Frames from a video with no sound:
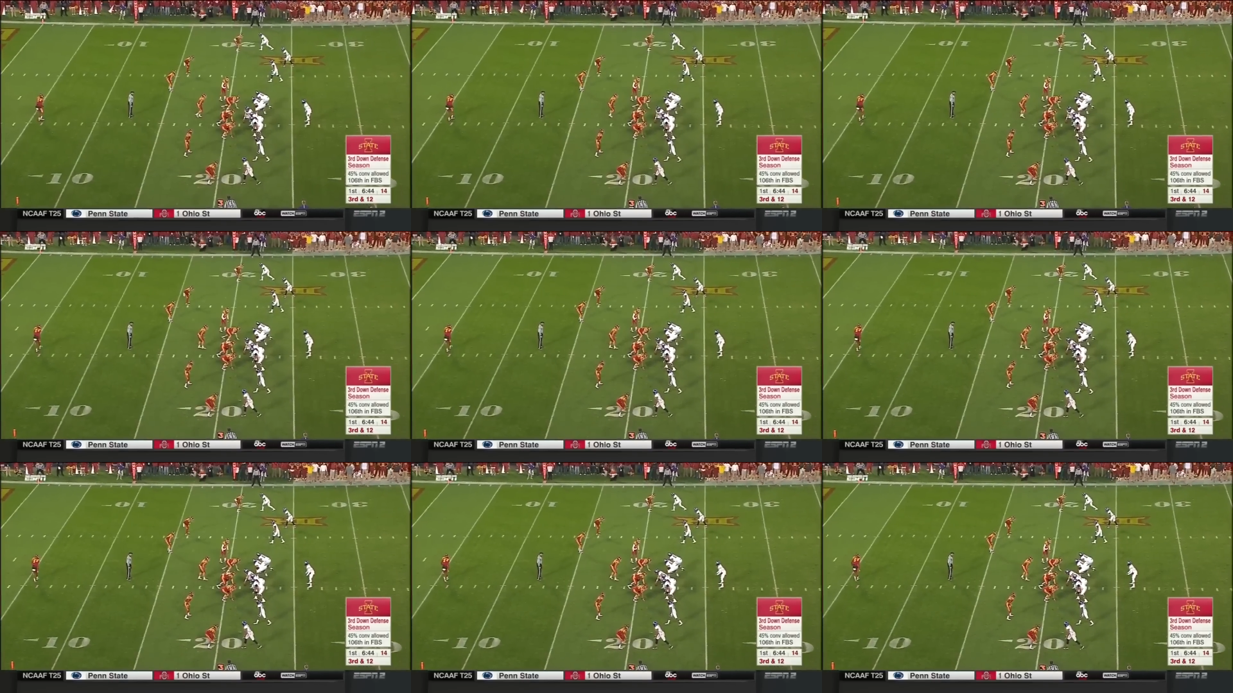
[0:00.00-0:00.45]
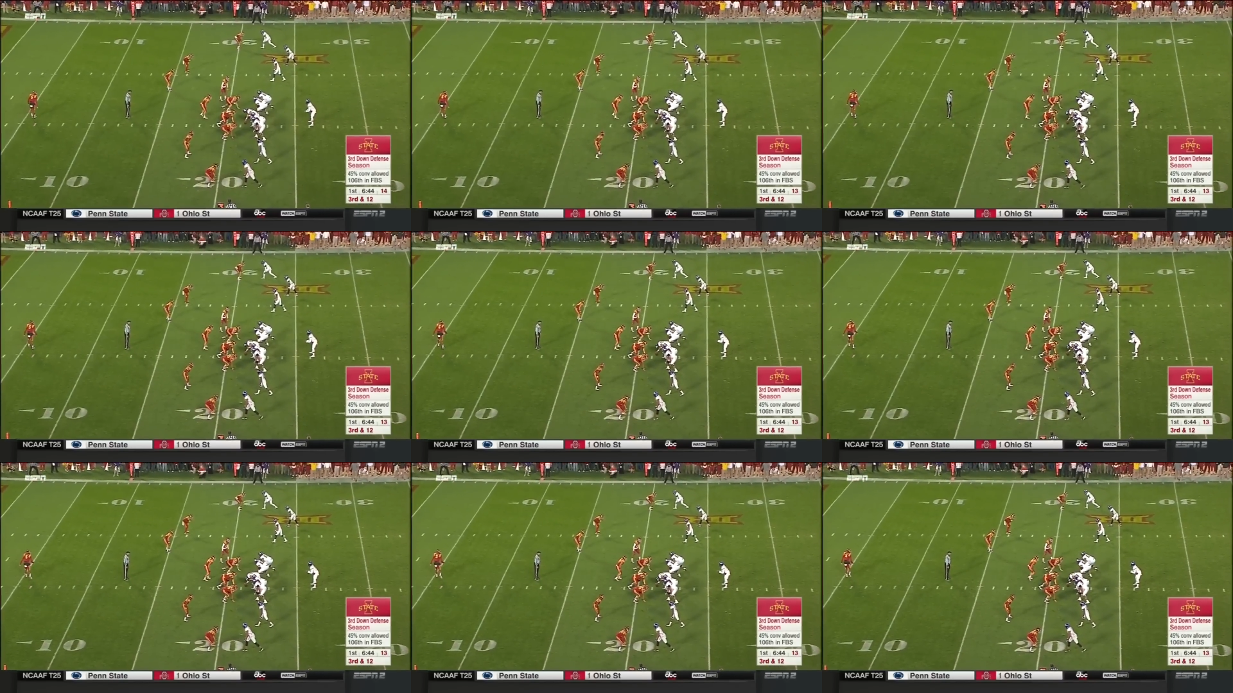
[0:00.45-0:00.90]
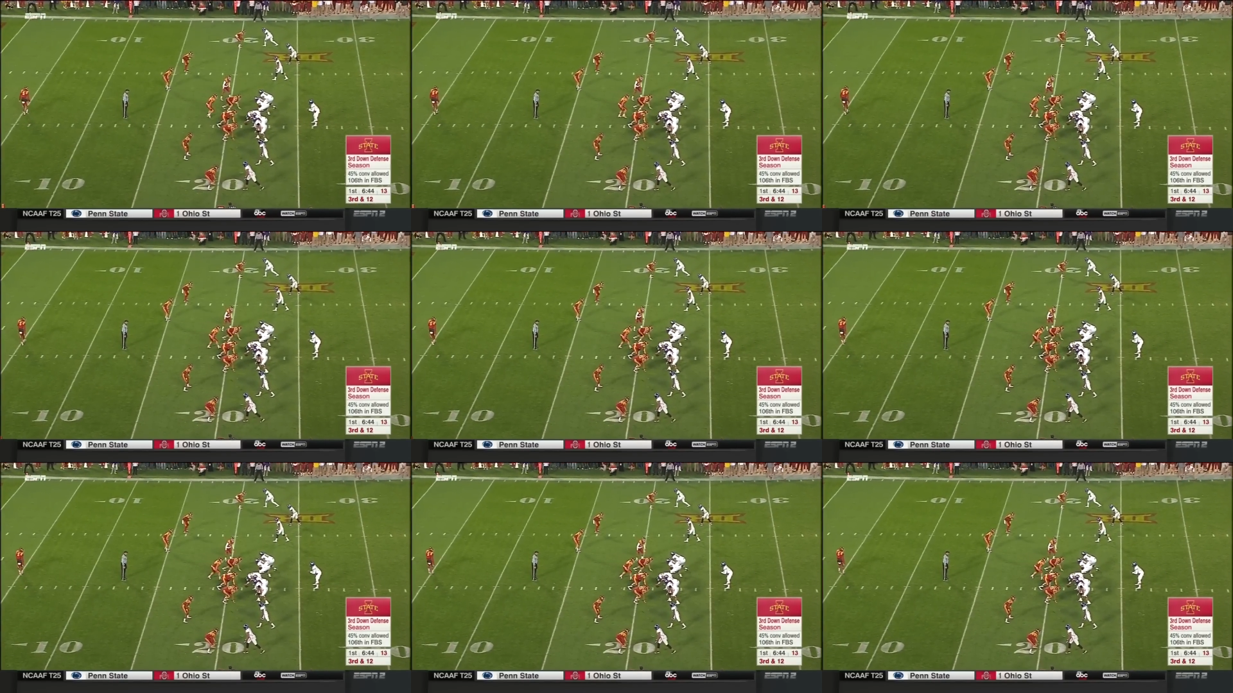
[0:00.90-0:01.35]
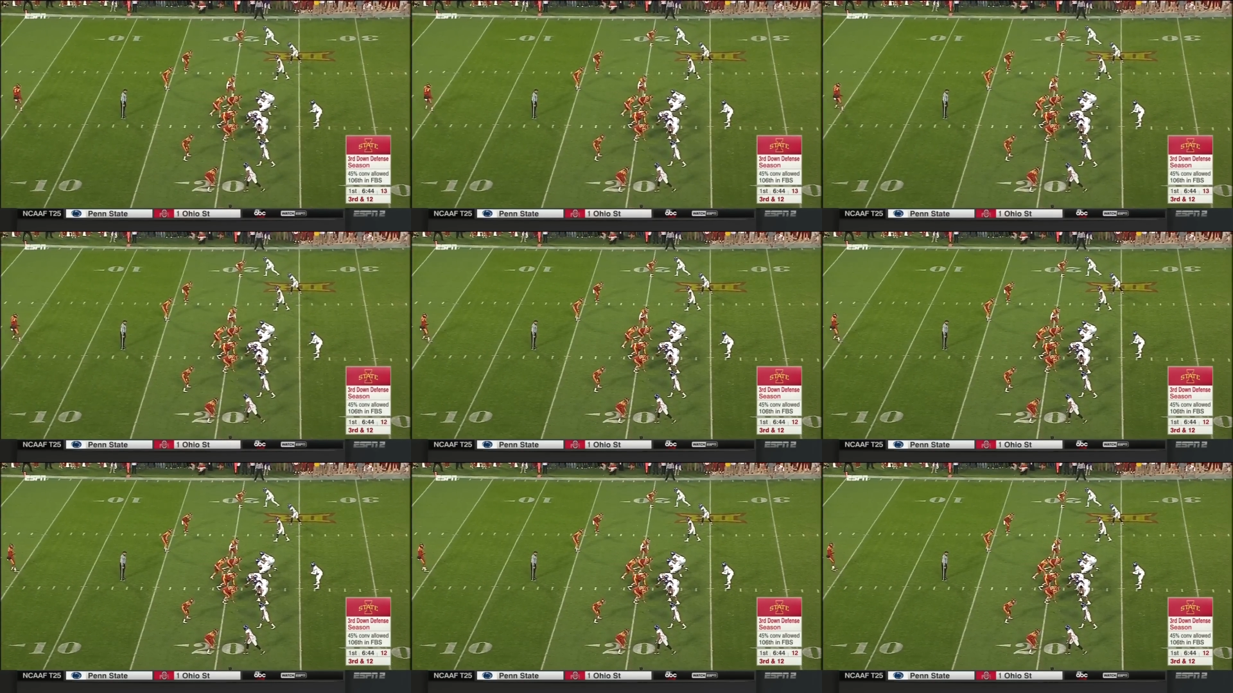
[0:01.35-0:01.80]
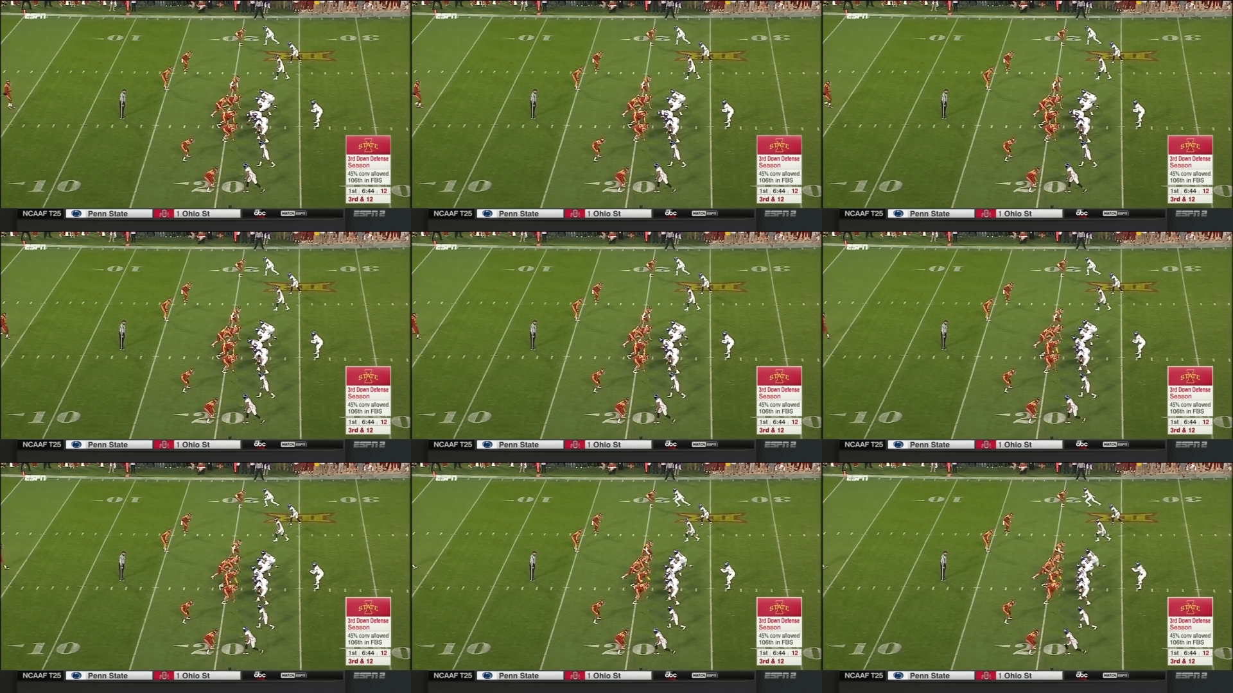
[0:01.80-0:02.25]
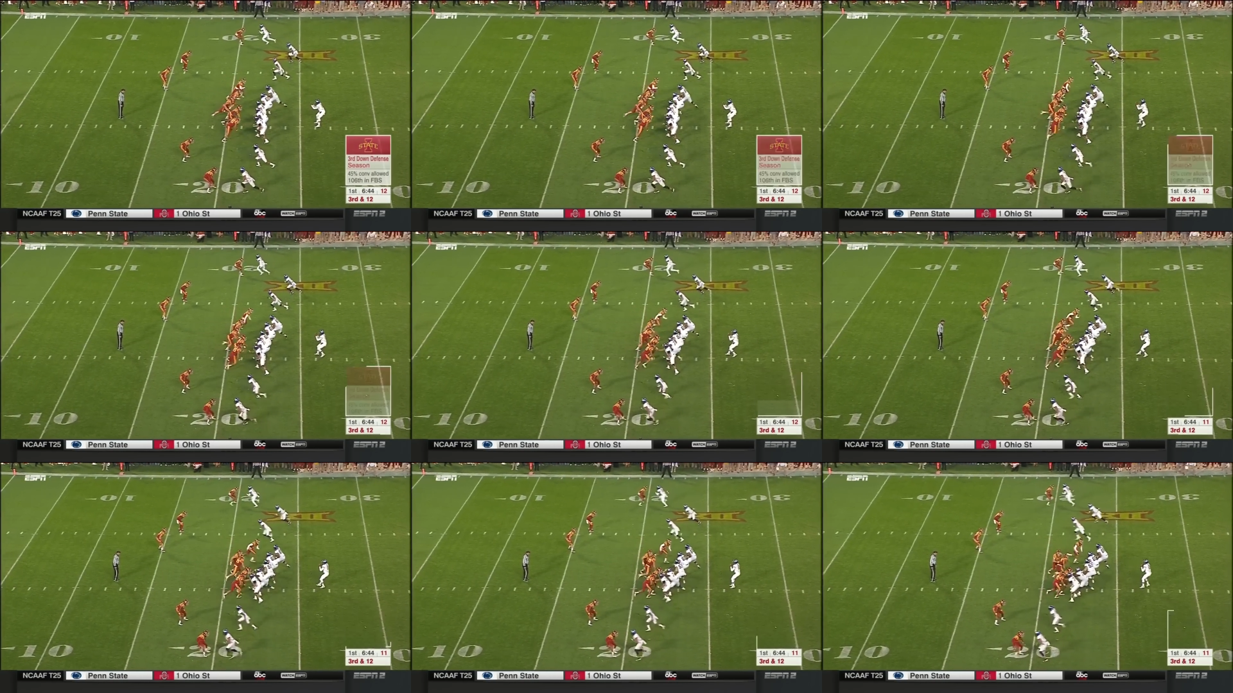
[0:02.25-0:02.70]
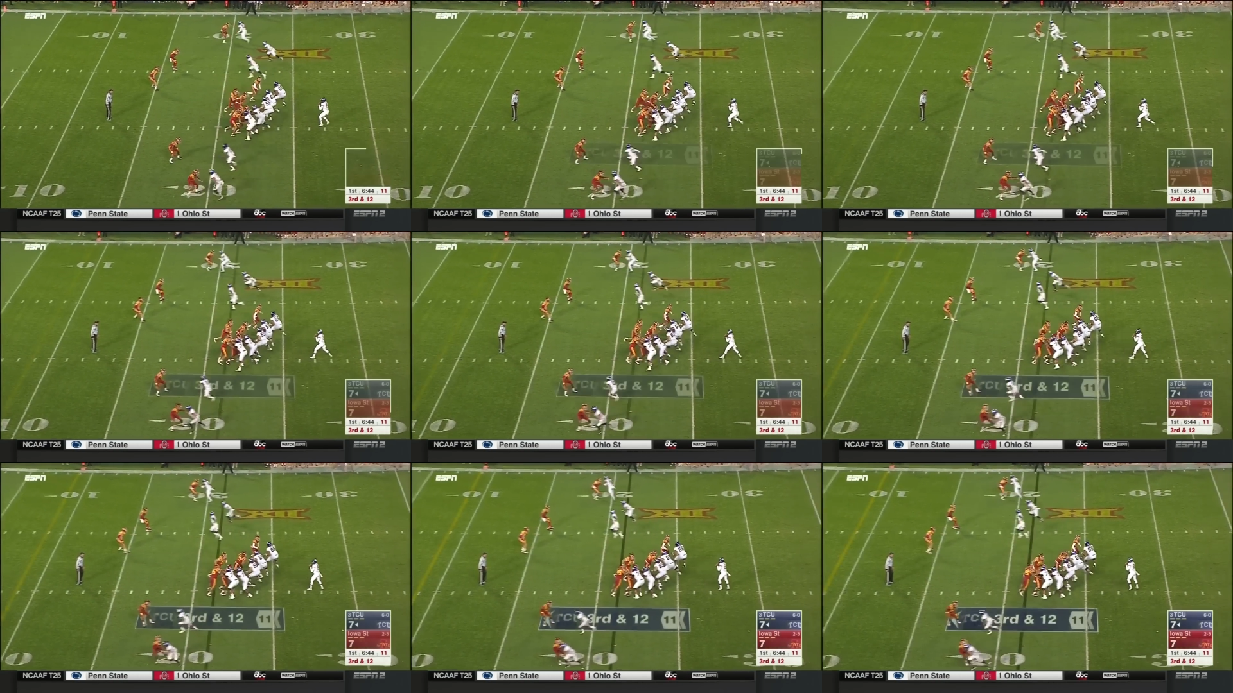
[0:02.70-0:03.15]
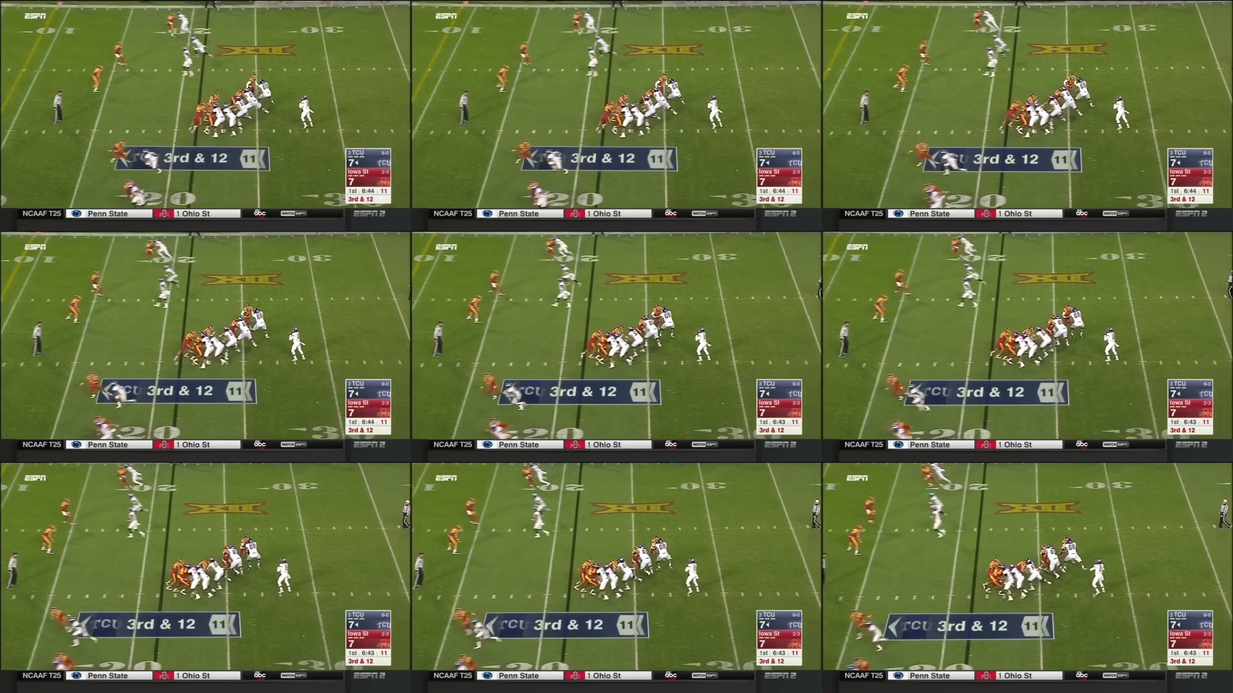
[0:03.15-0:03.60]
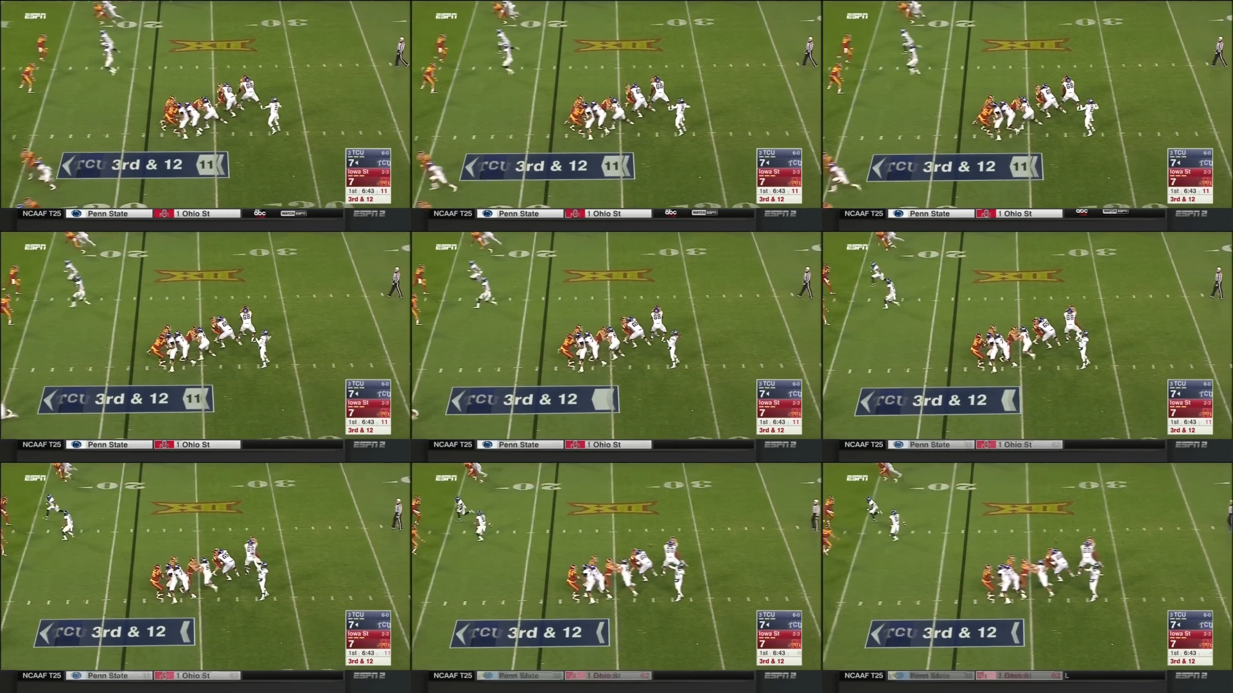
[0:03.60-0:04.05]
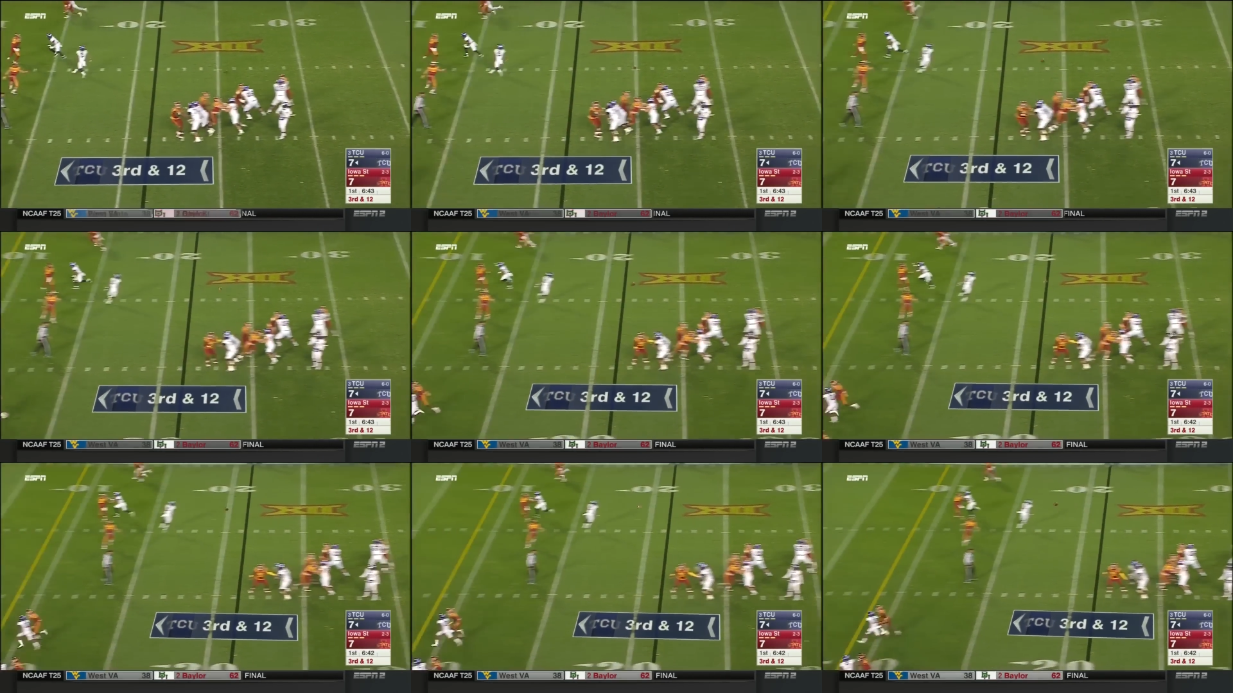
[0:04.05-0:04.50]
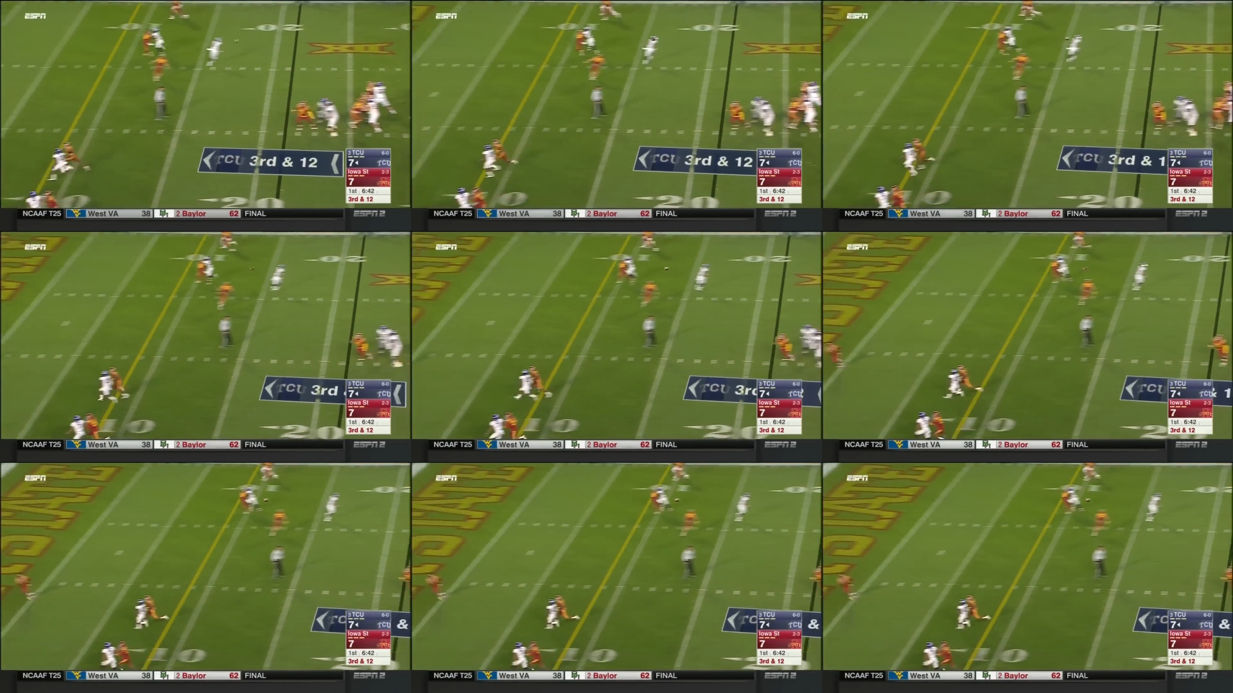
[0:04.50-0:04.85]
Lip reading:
No face is visible, so there are no lips to read.